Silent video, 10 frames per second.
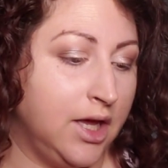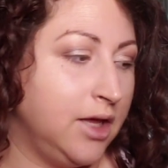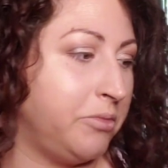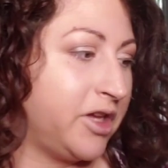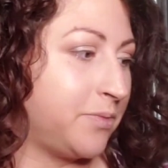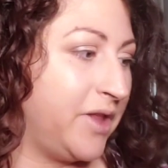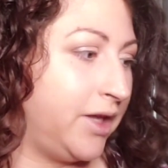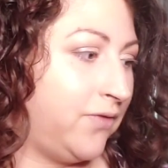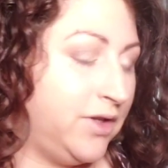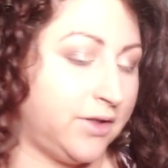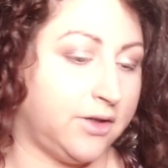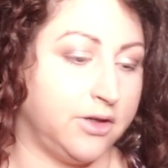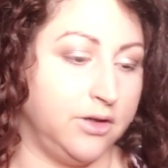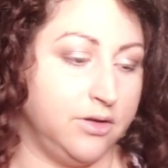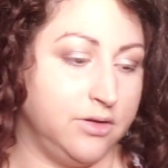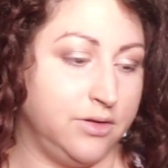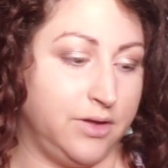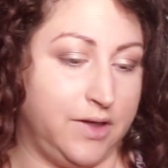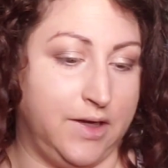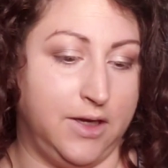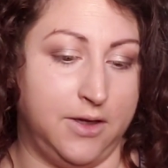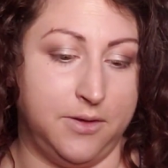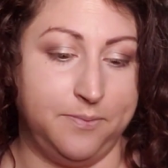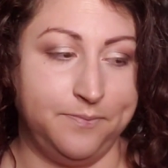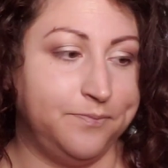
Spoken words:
Makes my life easier. Oh,